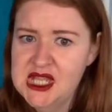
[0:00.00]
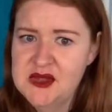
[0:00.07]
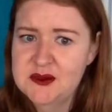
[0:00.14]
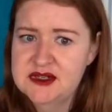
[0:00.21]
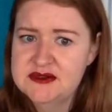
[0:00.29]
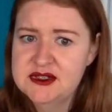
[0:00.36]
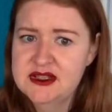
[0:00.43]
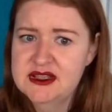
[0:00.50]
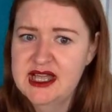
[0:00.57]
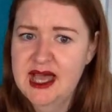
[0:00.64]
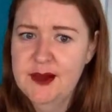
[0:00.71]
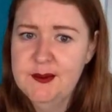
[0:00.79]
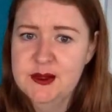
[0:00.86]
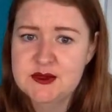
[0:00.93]
I wouldn't have done
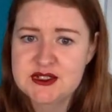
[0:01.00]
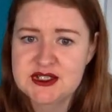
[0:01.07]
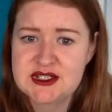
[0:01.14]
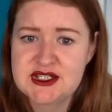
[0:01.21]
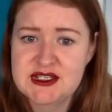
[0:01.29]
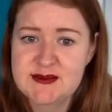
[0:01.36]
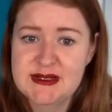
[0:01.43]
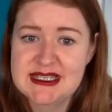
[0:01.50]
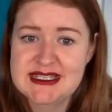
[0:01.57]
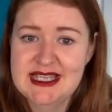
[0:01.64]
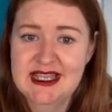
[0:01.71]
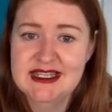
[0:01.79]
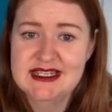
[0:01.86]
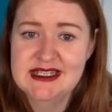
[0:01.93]
that. But it was just a
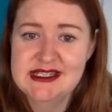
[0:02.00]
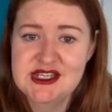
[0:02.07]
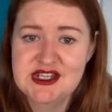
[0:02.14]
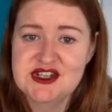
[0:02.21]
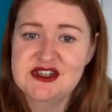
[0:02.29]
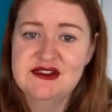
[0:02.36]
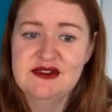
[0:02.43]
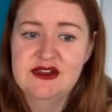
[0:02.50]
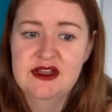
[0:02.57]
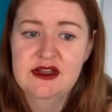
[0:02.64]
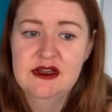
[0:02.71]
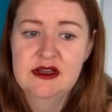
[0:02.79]
split-second decision of,